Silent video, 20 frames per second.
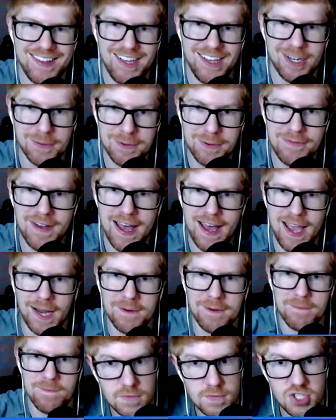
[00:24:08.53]
It'll be fine.
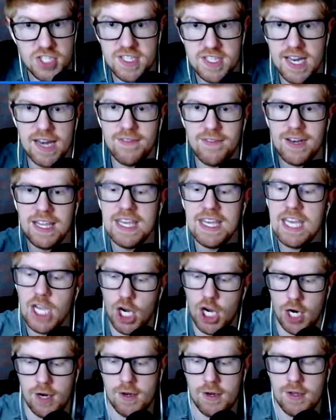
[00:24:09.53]
She's not even
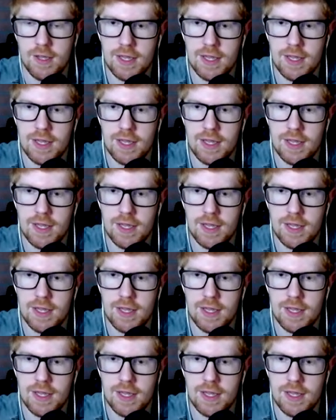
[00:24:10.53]
here.